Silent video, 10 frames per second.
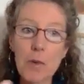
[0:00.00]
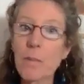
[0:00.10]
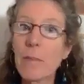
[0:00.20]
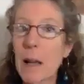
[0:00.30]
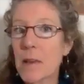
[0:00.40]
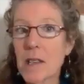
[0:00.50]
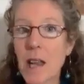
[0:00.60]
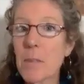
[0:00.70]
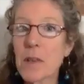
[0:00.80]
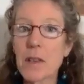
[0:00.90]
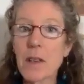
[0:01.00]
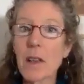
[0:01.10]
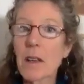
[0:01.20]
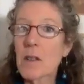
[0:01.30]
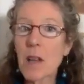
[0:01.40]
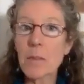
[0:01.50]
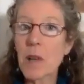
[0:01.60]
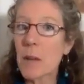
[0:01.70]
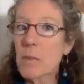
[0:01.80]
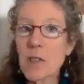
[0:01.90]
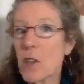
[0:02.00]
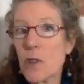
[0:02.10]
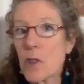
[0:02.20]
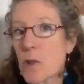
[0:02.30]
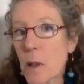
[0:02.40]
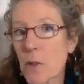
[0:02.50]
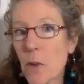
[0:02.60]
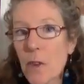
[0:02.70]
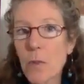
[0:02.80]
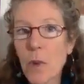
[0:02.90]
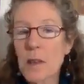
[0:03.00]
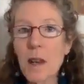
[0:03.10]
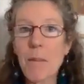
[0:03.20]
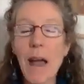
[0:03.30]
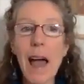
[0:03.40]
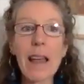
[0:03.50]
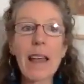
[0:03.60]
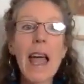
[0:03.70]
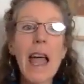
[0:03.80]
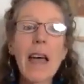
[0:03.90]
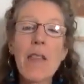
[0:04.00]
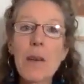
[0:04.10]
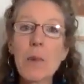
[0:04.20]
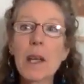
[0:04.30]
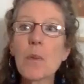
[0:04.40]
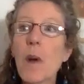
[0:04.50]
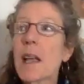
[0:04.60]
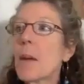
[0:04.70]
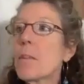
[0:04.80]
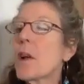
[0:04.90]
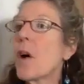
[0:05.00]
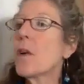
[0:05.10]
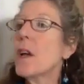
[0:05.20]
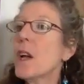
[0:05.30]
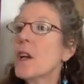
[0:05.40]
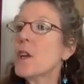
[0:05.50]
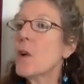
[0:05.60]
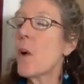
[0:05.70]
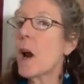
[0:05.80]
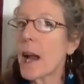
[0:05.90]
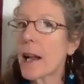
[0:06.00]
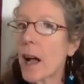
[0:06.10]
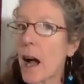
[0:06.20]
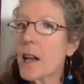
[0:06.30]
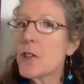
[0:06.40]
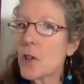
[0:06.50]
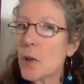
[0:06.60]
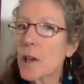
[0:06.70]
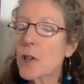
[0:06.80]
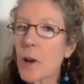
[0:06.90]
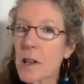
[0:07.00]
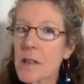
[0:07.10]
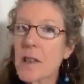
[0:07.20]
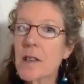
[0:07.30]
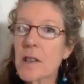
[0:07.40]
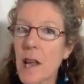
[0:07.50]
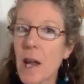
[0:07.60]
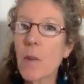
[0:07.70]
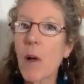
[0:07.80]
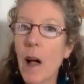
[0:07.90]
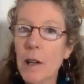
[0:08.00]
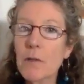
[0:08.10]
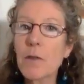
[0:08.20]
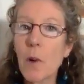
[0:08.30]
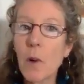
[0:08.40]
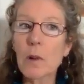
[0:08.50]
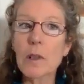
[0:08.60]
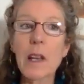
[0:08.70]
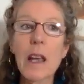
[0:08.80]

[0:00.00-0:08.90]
baby steps, sometimes, 2 steps forward, 1 step back. And then we can wake up and go, you know what, I trust this day will unfold